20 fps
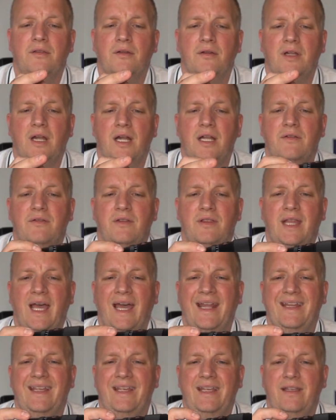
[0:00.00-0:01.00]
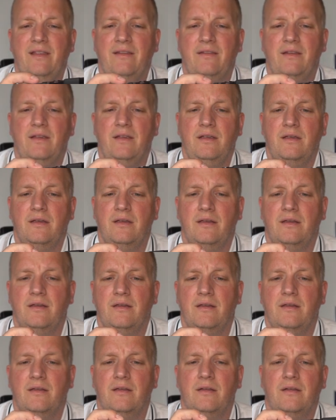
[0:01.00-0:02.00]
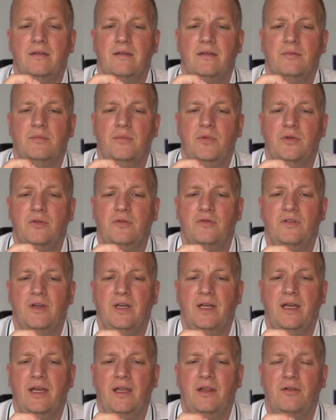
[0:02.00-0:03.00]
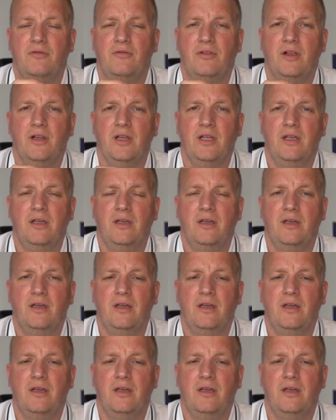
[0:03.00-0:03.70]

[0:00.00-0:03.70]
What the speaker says: they're not even that easy to move. And they're really,